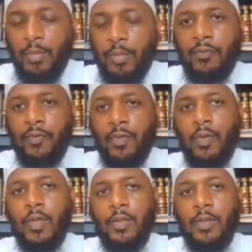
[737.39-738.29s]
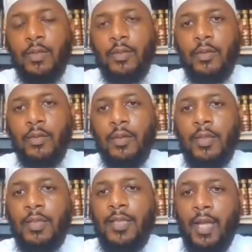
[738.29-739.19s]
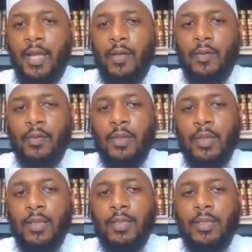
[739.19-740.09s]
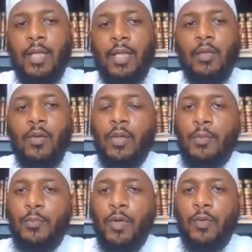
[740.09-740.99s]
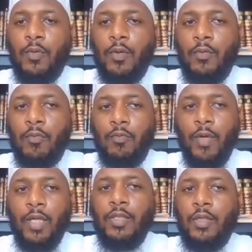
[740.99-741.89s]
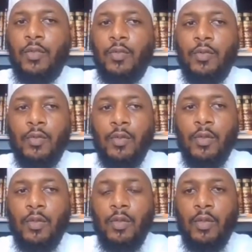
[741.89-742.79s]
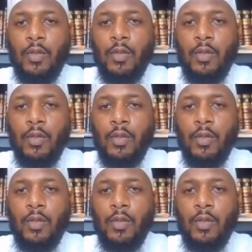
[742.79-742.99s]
Even though I'm critical of his circle for giving Nasser Hambali free range